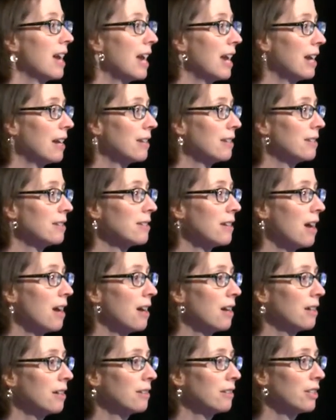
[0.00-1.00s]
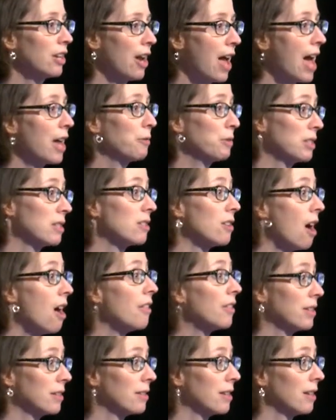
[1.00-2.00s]
and on you know, how to
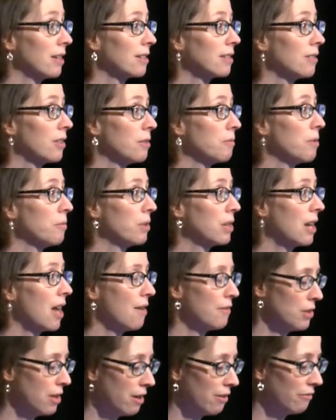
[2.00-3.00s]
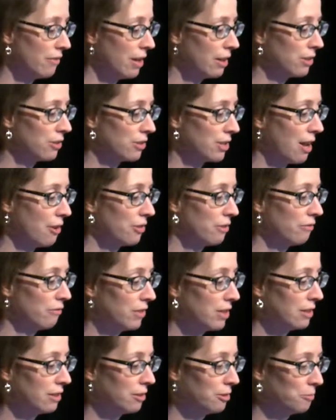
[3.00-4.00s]
install these things so that we wouldn't have a lot of failures out in the
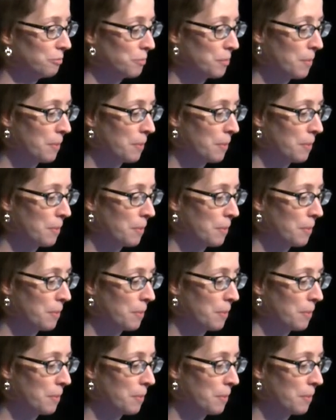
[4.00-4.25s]
field.